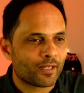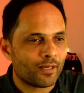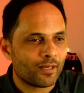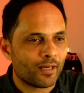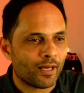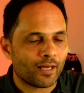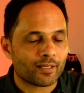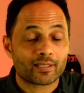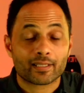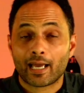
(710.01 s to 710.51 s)

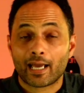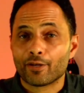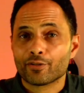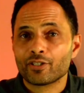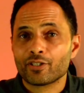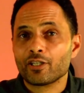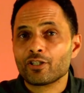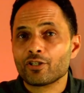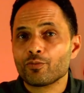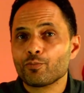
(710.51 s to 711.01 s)
a scale
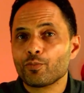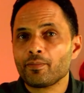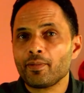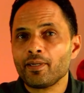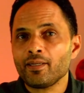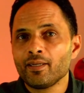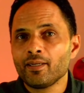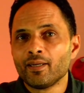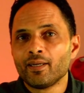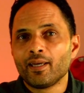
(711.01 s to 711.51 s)
session with me
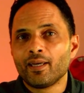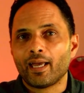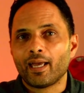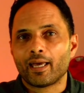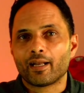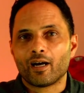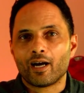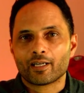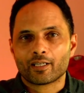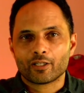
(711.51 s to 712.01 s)
and
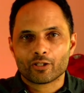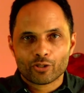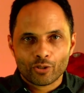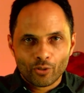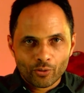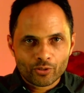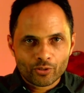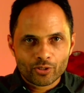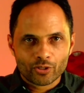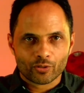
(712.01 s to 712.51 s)
I can
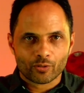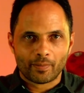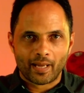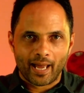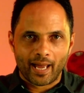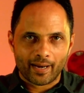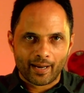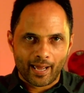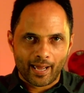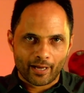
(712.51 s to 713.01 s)
talk to you
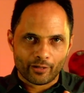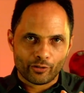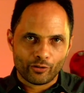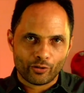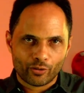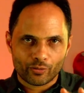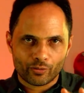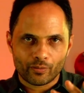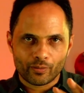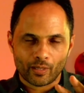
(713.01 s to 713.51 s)
about how you
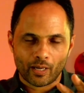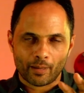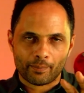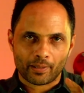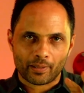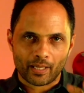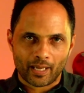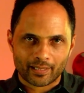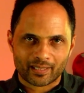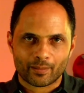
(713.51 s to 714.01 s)
could
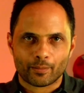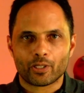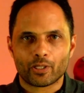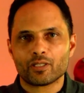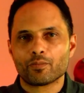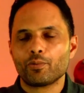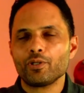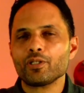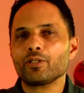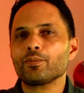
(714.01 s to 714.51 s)
apply some of these
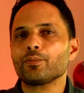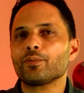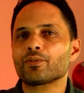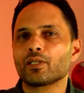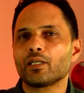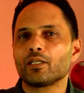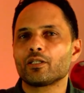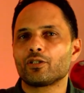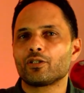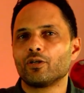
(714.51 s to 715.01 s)
principles
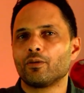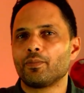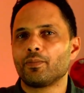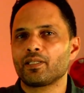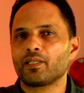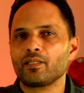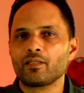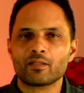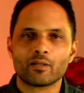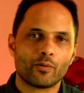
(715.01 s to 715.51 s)
into your
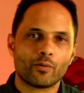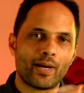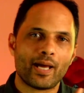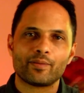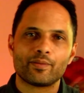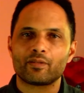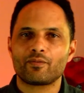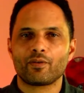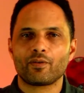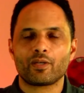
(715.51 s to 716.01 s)
business. So around
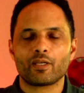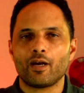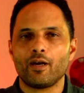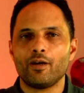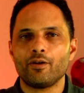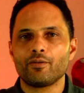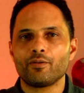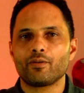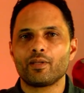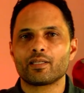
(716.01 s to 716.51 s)
this video,
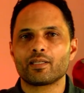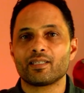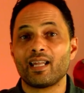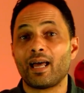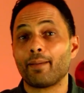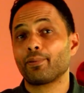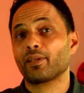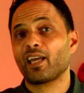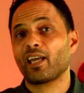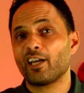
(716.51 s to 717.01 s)
there's an
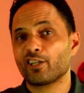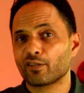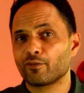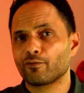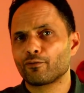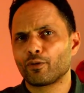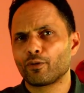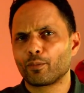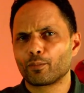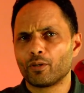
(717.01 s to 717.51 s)
application
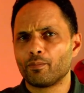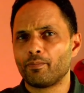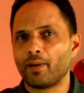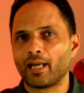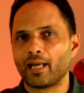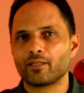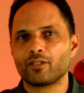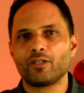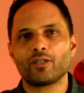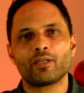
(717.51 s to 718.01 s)
form or a
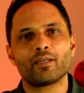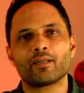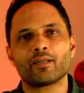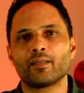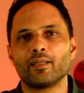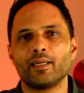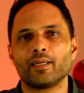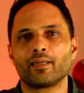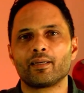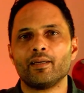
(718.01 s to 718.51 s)
button you can
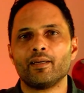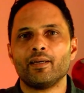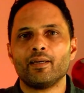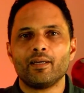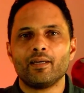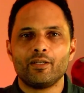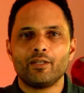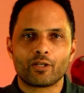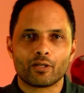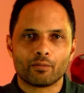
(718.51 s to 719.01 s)
click.
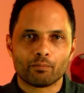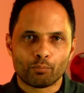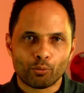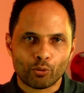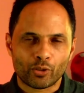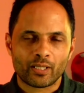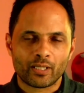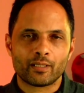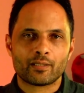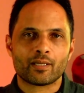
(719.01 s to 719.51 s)
You can
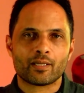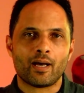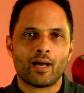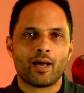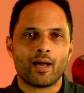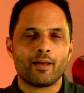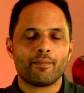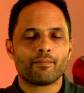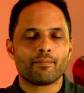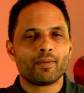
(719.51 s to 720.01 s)
book in a
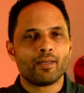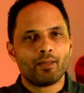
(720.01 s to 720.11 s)
time